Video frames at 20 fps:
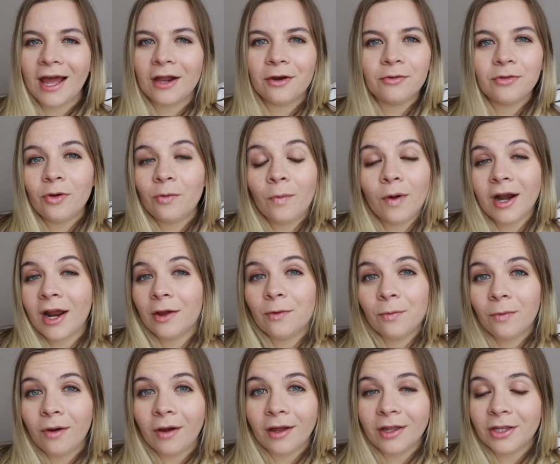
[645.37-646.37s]
I don't know what I
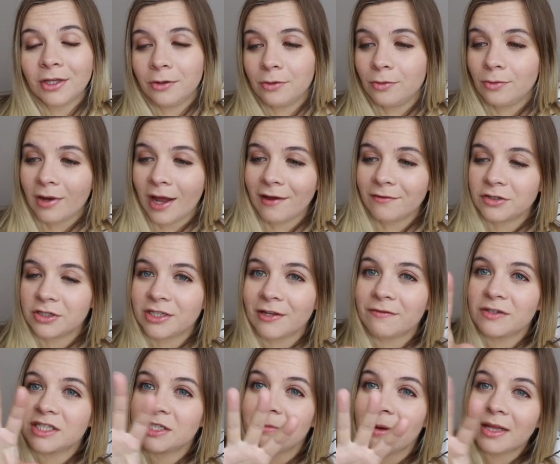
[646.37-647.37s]
want. You have just
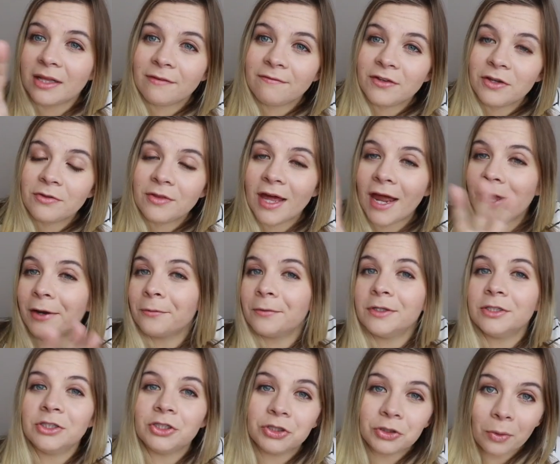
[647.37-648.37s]
a smell of you that I
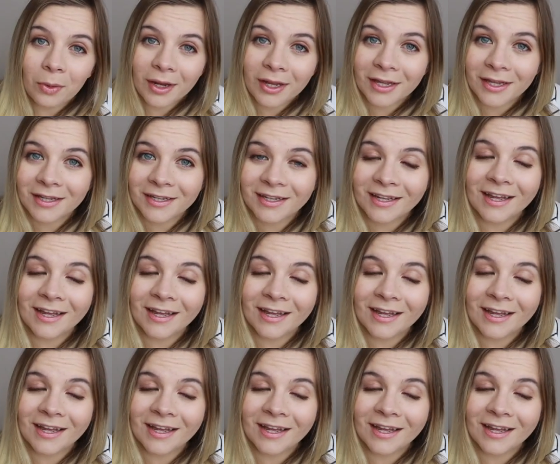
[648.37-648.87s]
don't enjoy.